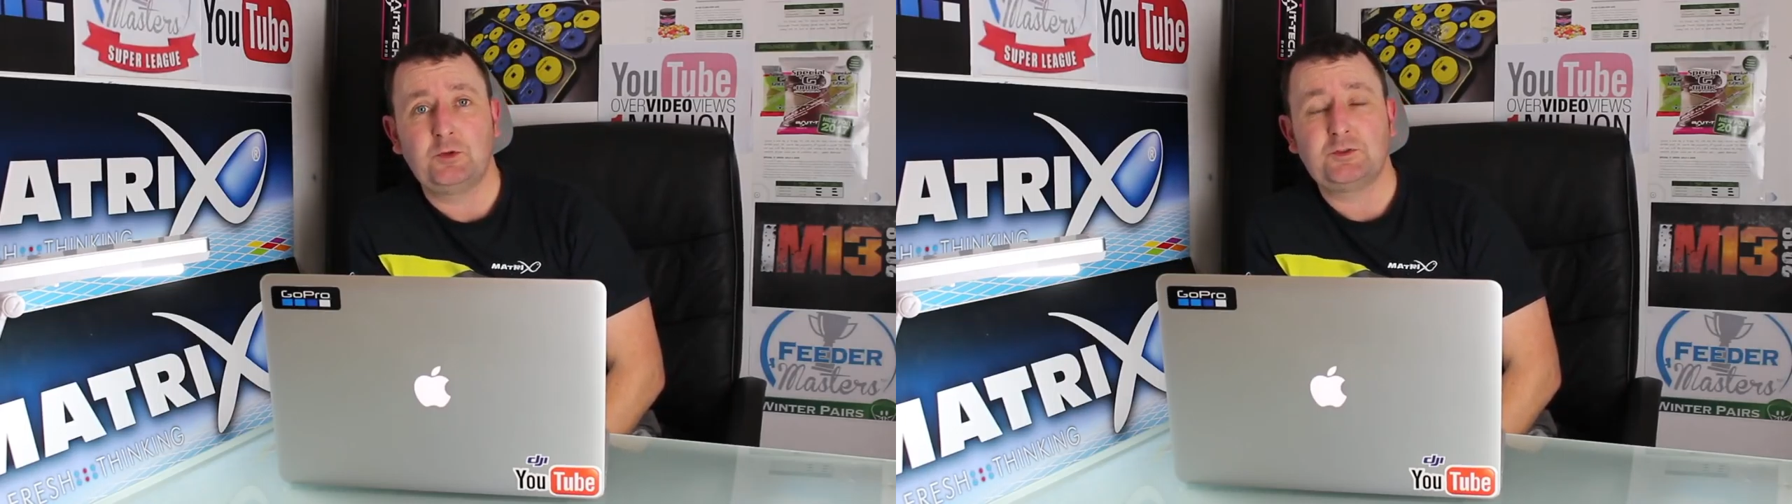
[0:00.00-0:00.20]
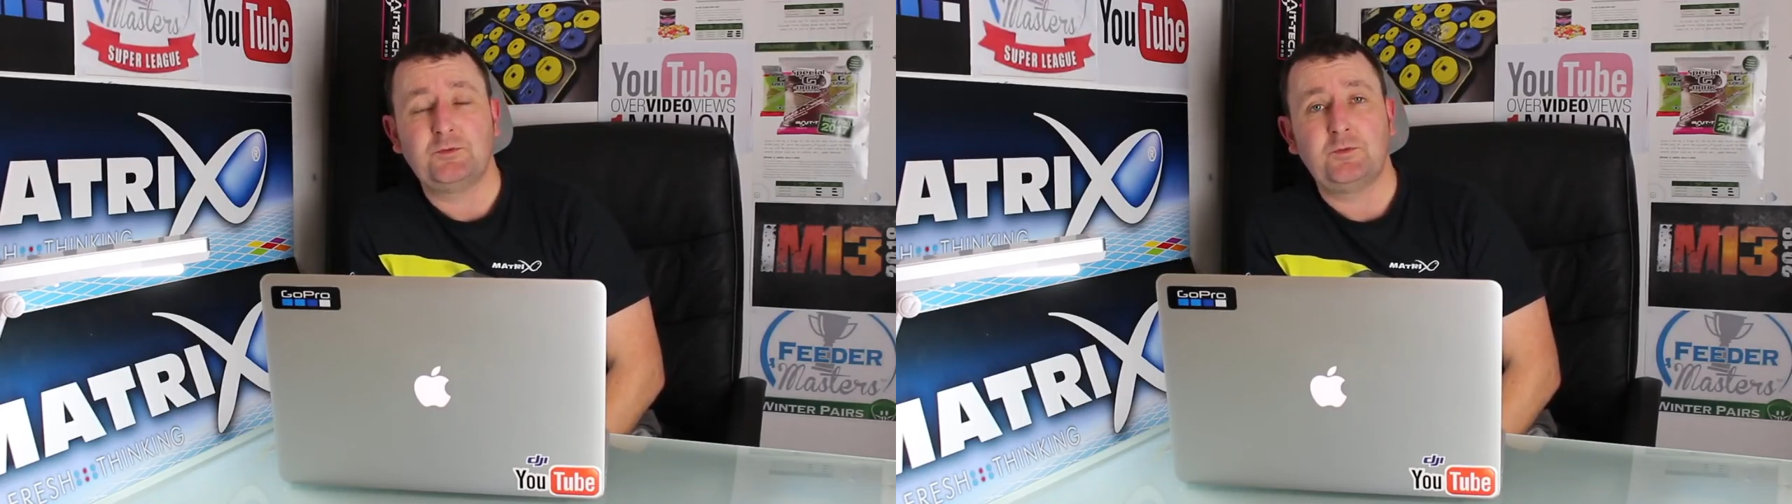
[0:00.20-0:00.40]

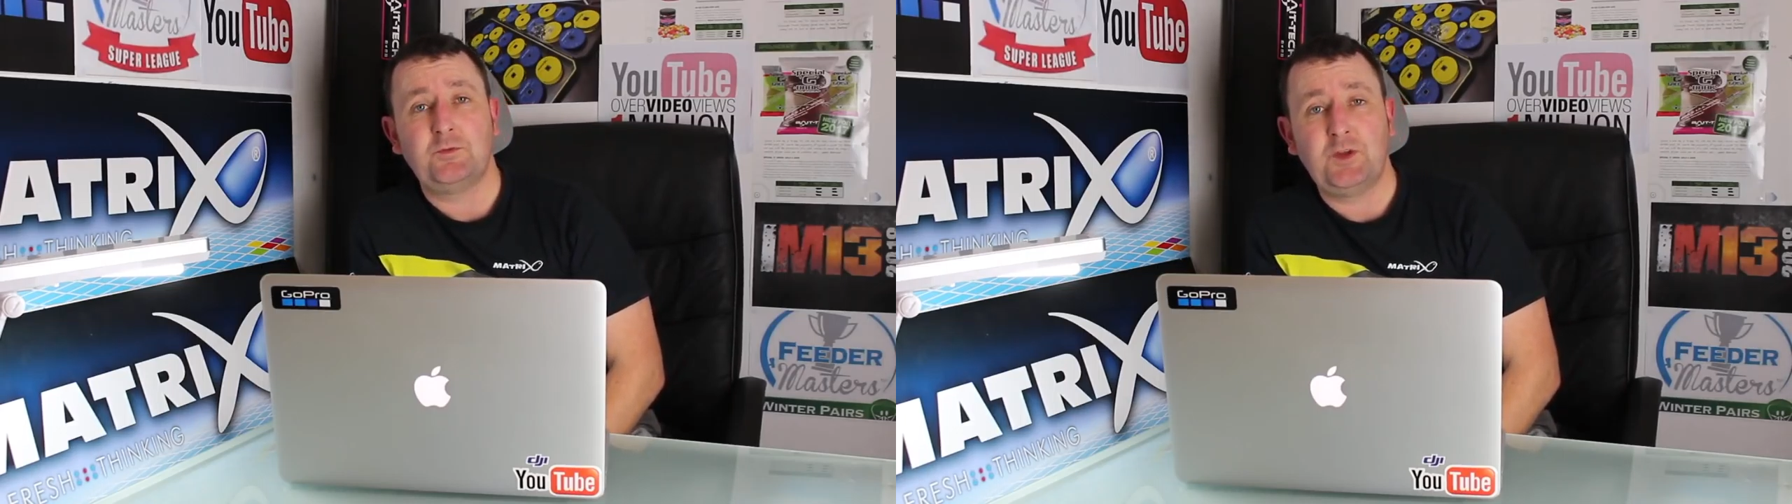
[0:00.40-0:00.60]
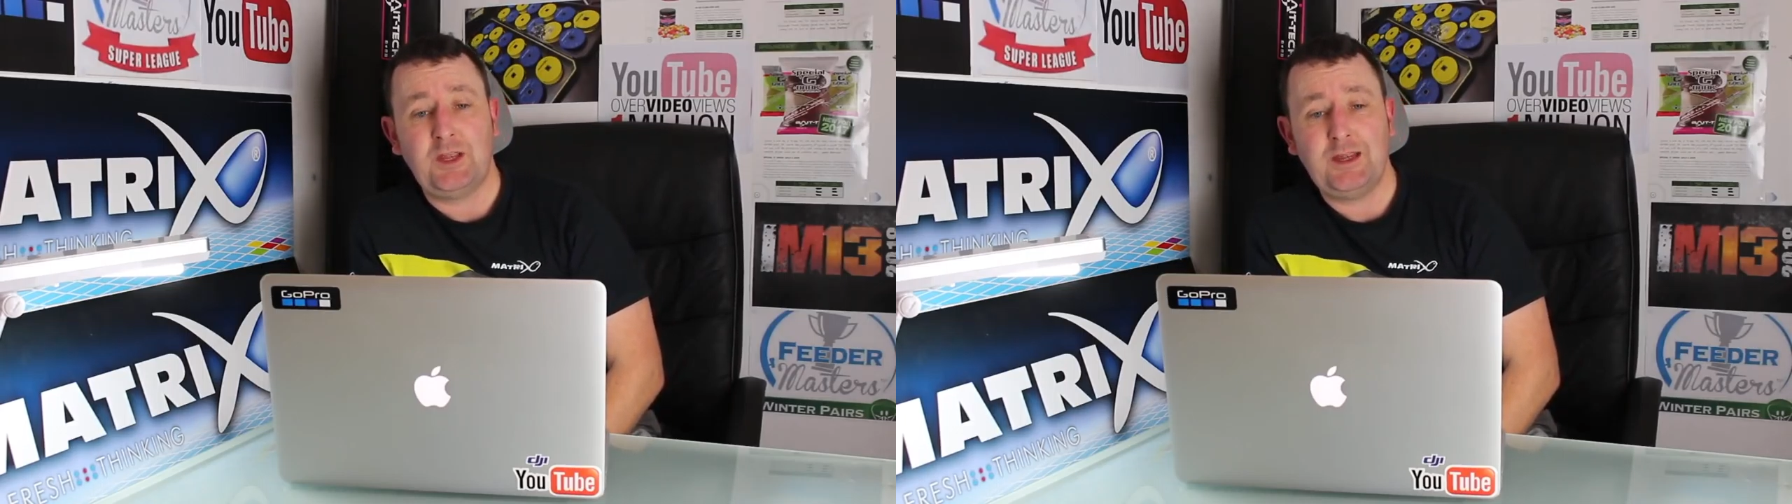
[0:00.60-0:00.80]

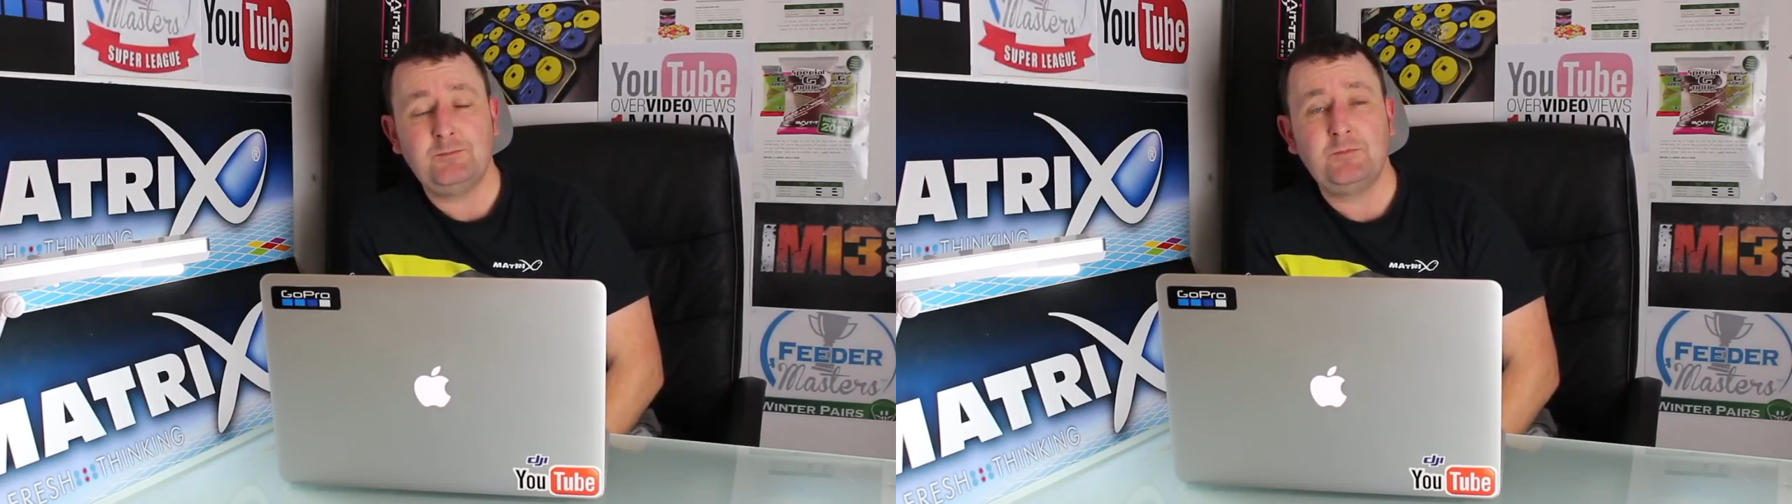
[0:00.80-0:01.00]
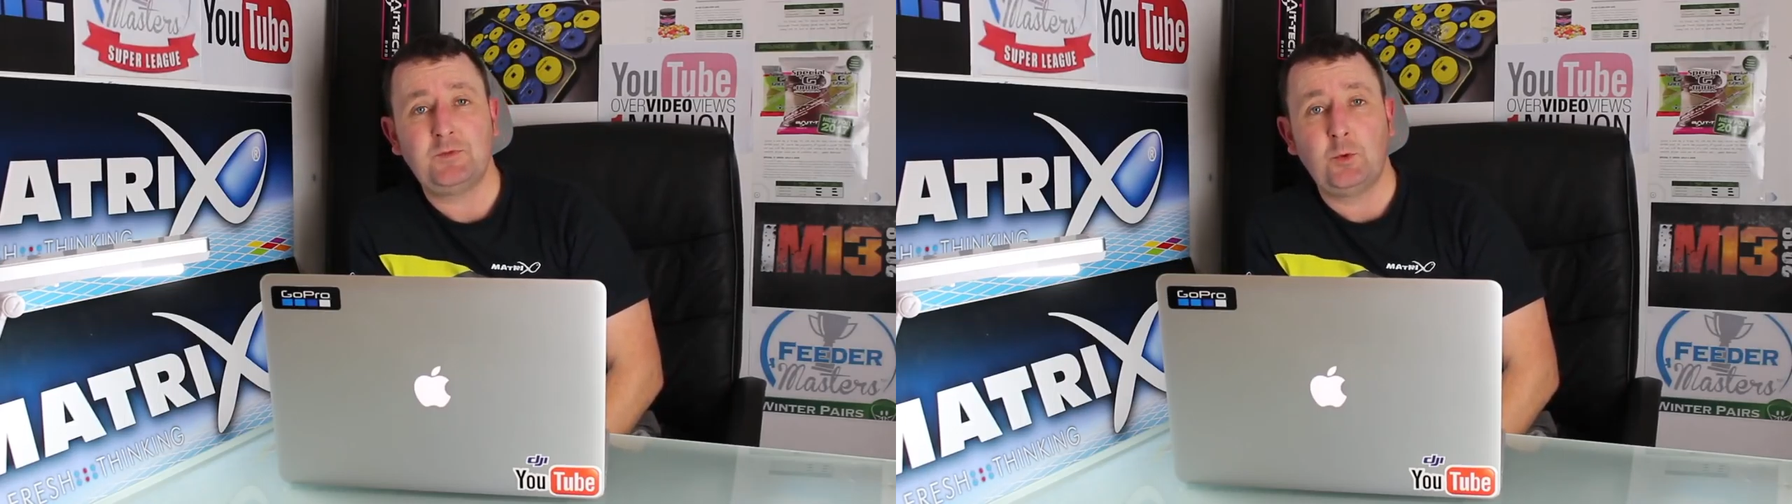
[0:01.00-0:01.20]
wasn't for
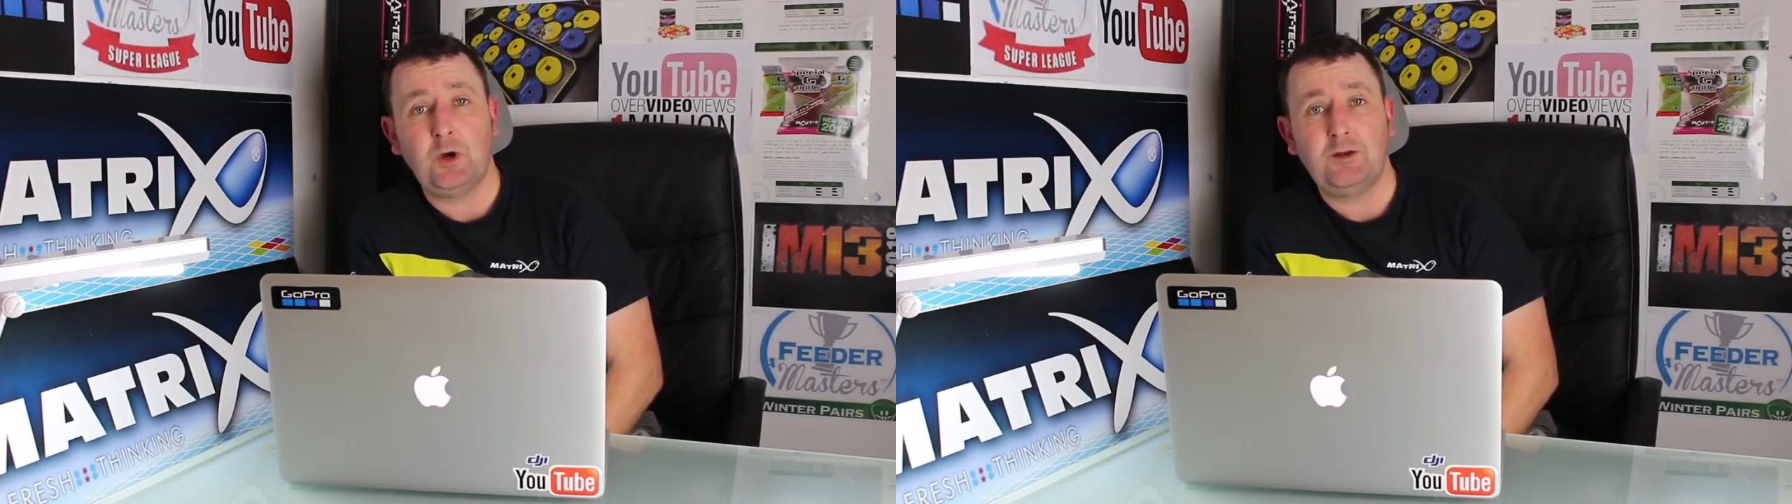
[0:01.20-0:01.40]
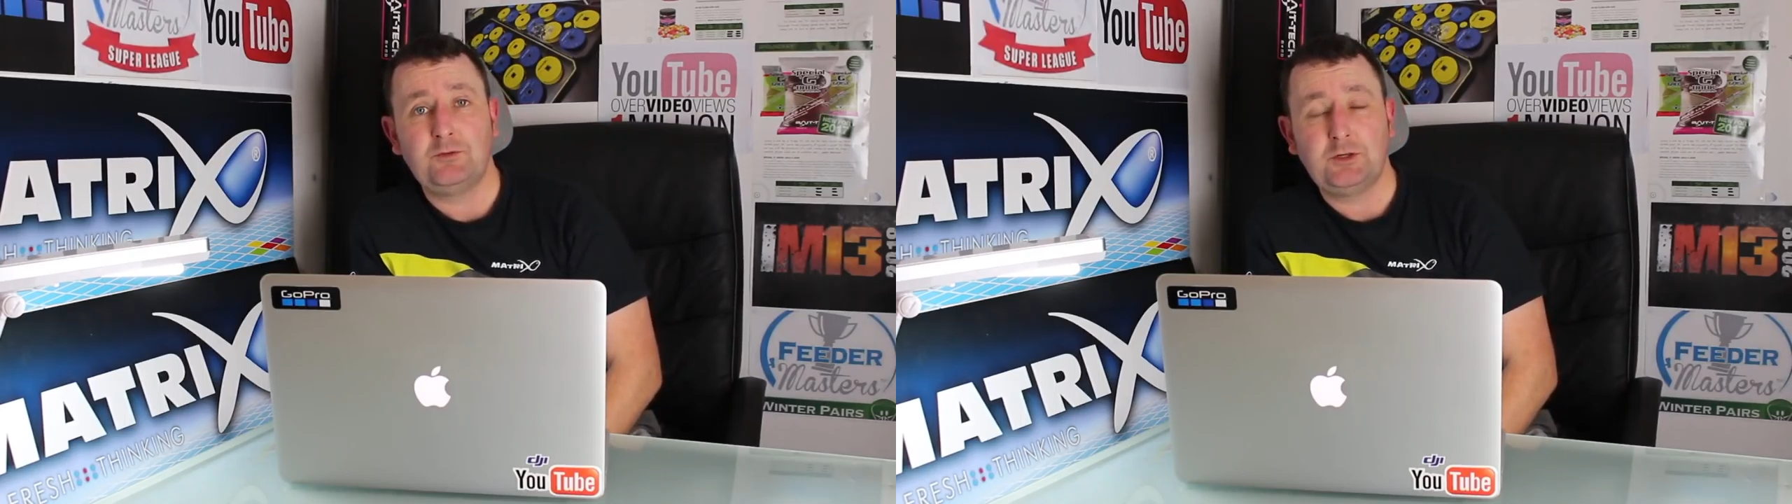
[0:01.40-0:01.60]
him, for
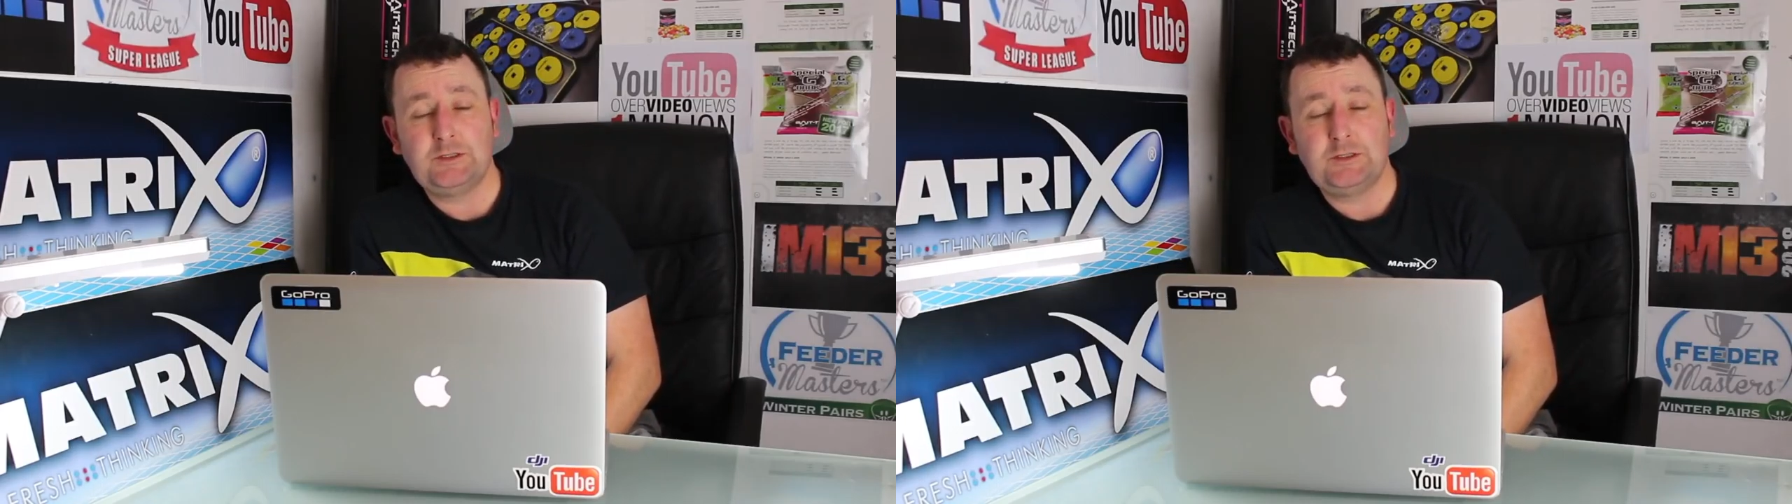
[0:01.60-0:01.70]
whatever